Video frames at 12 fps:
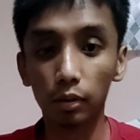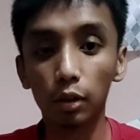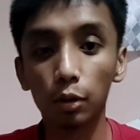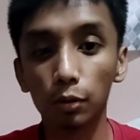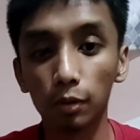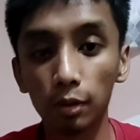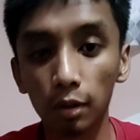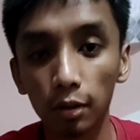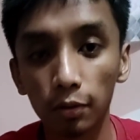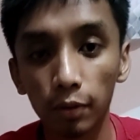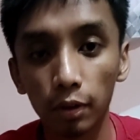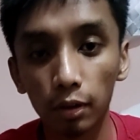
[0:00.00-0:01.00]
the total of
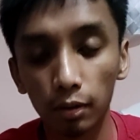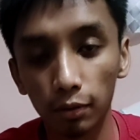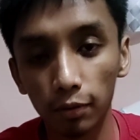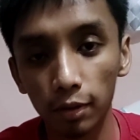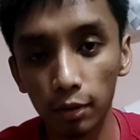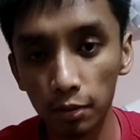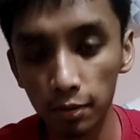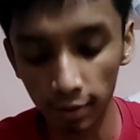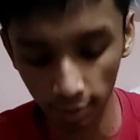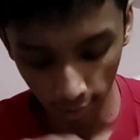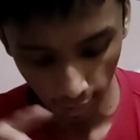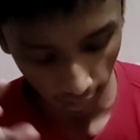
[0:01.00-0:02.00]
all of those.
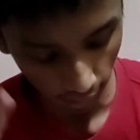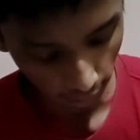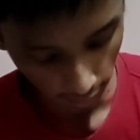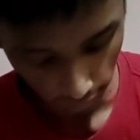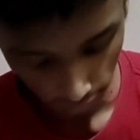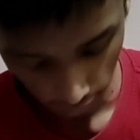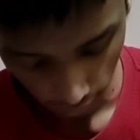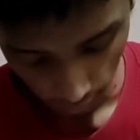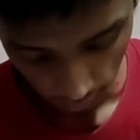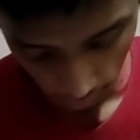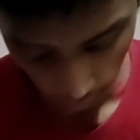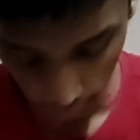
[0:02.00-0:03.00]
And so
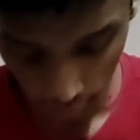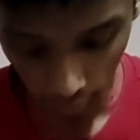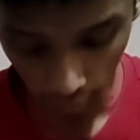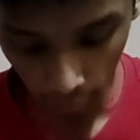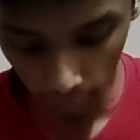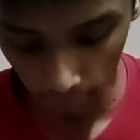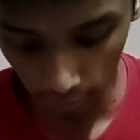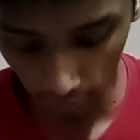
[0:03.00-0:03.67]
let's connect it back